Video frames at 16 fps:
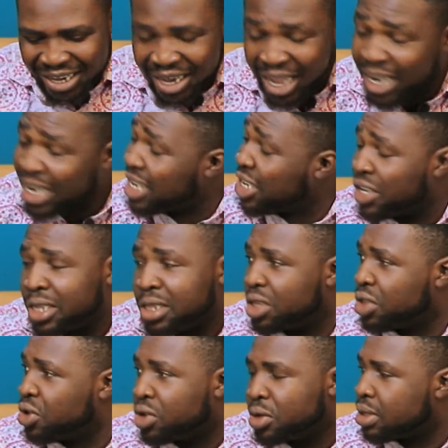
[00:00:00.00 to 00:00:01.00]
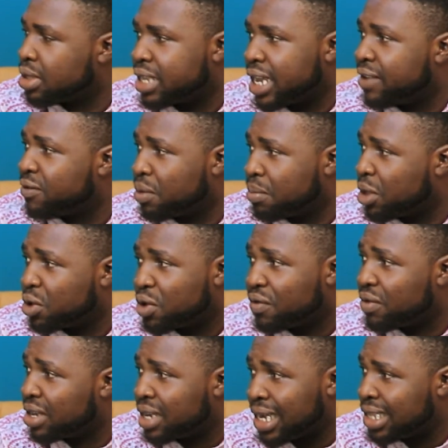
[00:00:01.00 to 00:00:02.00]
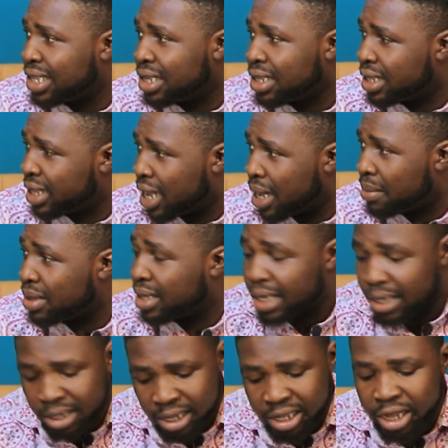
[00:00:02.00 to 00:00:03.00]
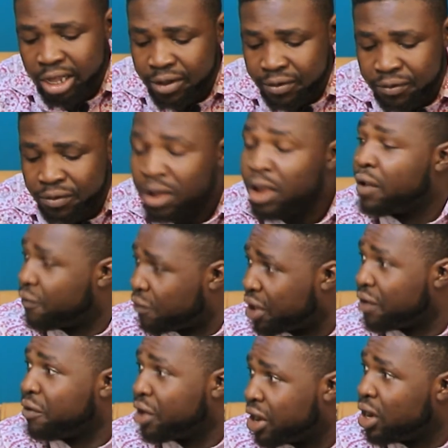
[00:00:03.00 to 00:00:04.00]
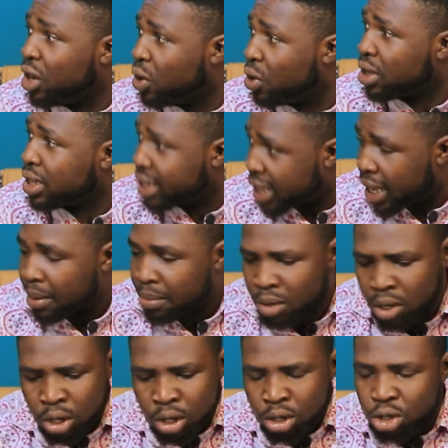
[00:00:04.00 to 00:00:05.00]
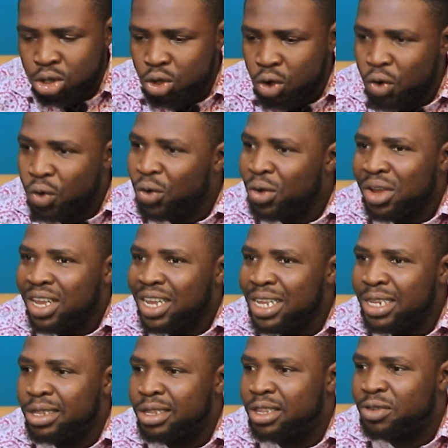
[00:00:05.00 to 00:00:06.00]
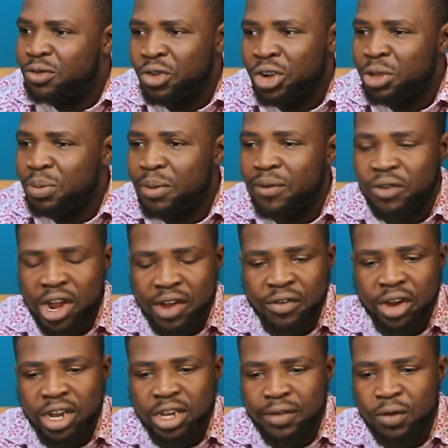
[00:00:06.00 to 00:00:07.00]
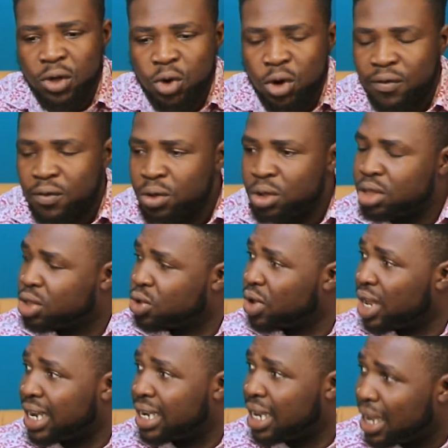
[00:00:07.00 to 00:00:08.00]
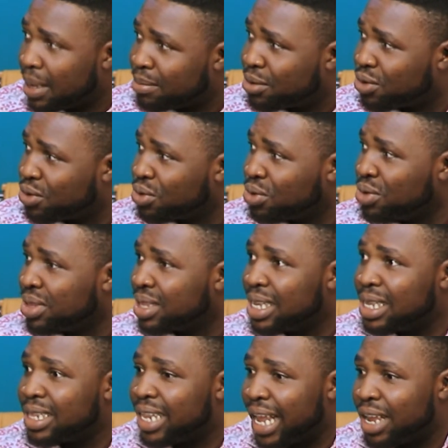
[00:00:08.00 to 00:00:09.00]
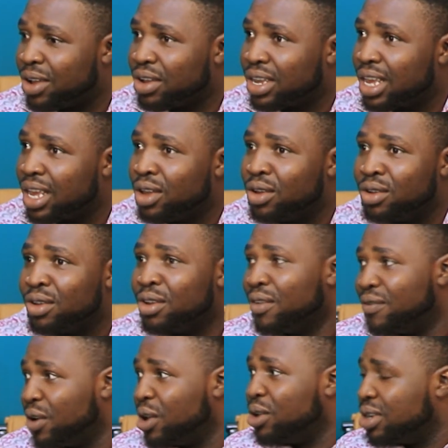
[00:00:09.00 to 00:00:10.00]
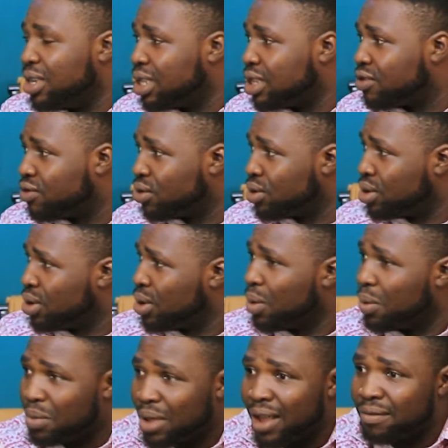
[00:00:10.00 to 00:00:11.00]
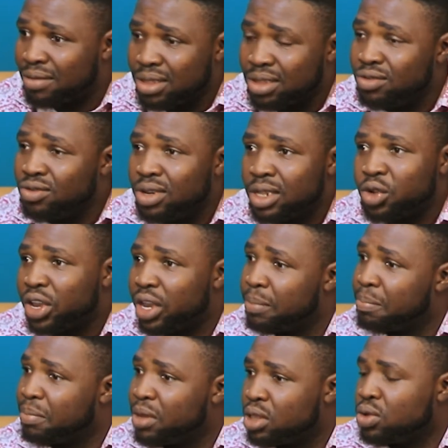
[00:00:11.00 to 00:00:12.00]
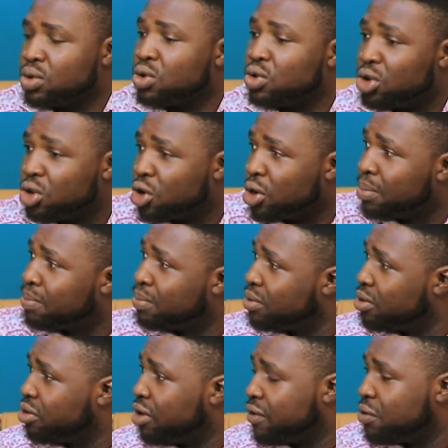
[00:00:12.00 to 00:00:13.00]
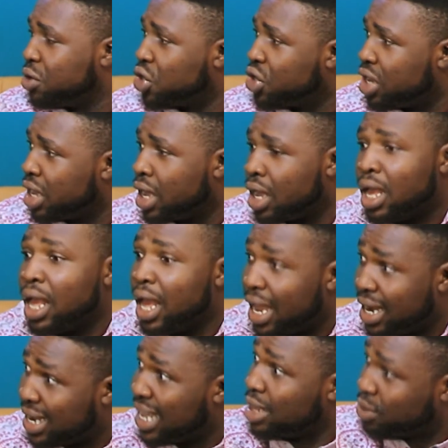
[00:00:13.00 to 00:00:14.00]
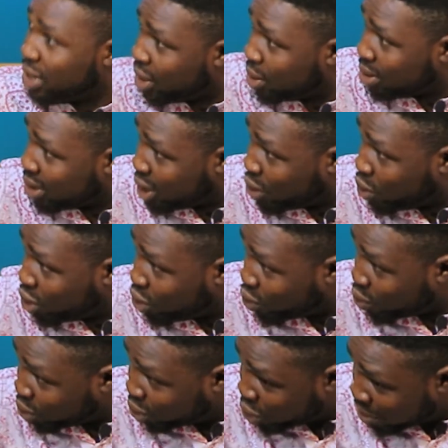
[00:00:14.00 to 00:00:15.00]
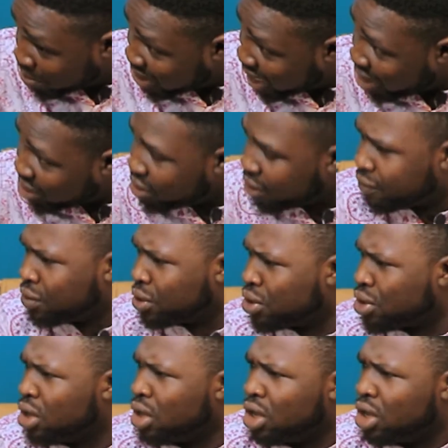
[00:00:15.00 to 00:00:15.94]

negligence did not just start from the COVID-19 time. It has started for a very long time. So it's going to be very, very difficult for us to adapt to things like, okay, follow this rule. We have seen, okay, please don't dump refuge here, and that's where they're still going to dump that refuge.